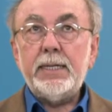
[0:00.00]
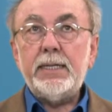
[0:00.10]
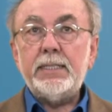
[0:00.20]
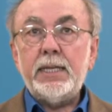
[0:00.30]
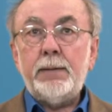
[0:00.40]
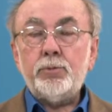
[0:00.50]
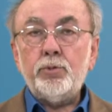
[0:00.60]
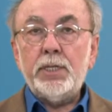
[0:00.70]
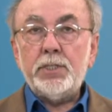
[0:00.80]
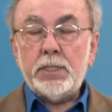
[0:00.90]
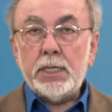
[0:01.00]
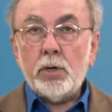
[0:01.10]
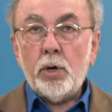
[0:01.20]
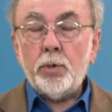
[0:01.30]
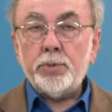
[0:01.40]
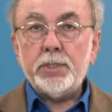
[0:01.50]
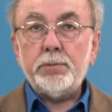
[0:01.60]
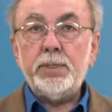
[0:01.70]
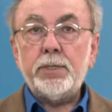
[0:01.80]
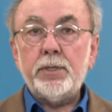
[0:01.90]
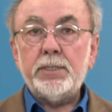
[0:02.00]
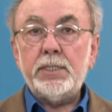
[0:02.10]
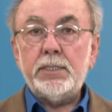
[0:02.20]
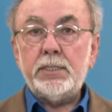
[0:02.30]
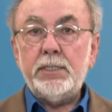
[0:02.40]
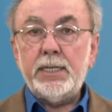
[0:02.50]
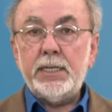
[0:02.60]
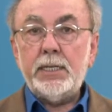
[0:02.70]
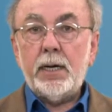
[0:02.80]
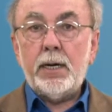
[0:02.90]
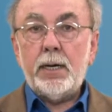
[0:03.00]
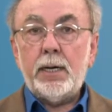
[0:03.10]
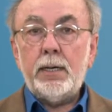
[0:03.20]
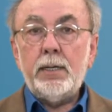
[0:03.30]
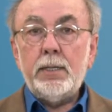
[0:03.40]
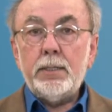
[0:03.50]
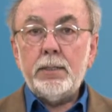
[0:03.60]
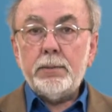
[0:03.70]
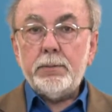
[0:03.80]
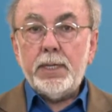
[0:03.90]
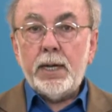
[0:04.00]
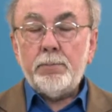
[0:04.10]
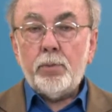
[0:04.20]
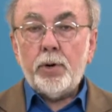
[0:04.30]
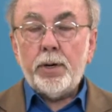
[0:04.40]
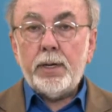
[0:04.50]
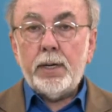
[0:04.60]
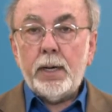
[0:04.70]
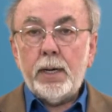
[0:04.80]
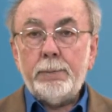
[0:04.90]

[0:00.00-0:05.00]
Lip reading: is up to the stakeholders because they are more